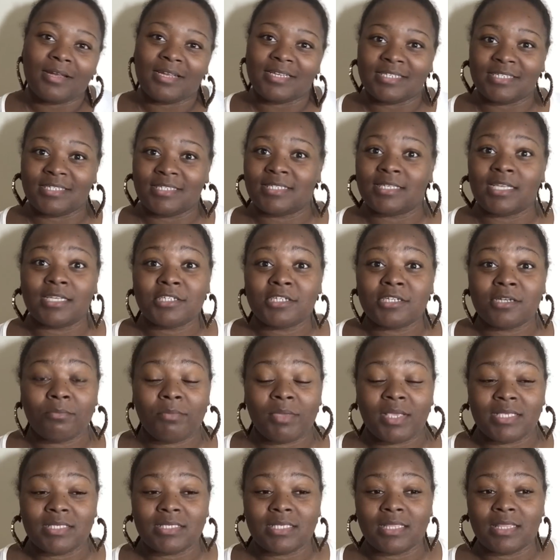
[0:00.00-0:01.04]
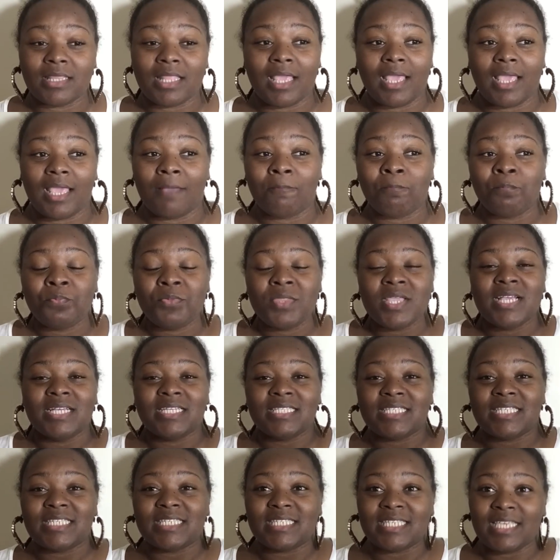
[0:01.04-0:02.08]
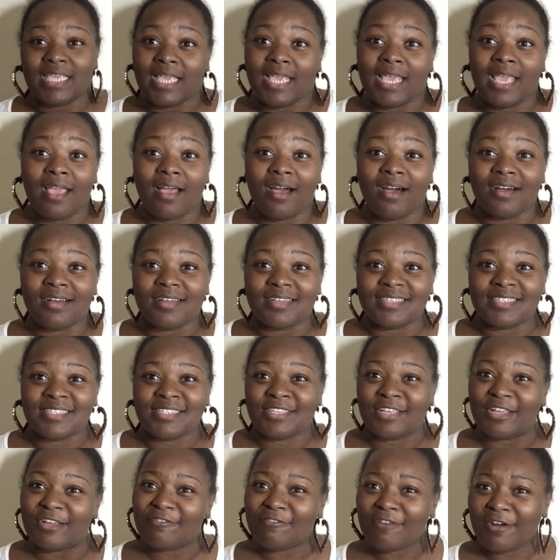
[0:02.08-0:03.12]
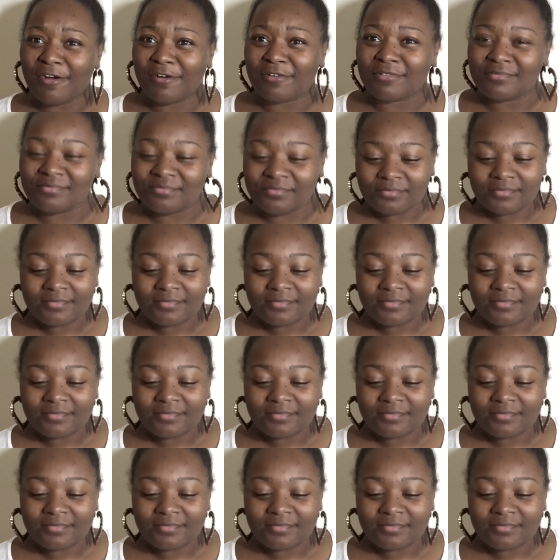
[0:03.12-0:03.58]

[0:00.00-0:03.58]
it's such an amazing thing to see us grow